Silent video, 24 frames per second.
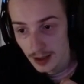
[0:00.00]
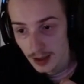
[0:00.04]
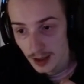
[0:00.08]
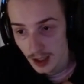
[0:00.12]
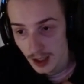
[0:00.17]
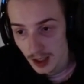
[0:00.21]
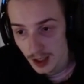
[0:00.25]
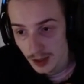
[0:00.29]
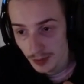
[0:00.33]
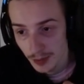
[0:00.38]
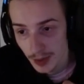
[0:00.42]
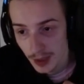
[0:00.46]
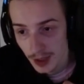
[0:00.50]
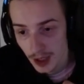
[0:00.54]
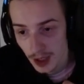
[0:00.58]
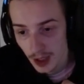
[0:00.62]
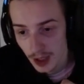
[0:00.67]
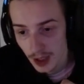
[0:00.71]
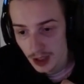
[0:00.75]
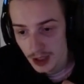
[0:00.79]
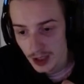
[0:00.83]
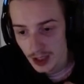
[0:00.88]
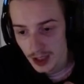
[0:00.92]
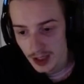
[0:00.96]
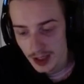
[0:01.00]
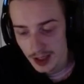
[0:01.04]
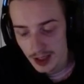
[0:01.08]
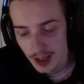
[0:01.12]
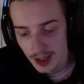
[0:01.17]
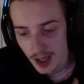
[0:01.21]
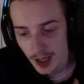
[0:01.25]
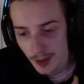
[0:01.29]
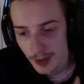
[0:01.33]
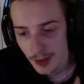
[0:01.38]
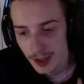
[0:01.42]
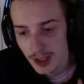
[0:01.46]
is because it's the
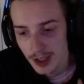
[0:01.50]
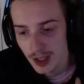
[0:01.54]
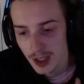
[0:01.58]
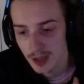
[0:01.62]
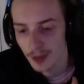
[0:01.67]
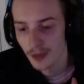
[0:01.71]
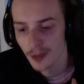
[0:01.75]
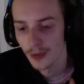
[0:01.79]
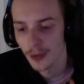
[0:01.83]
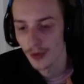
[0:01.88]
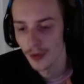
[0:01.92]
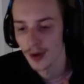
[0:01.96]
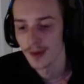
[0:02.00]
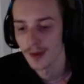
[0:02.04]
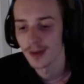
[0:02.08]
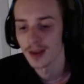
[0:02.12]
same reason as before.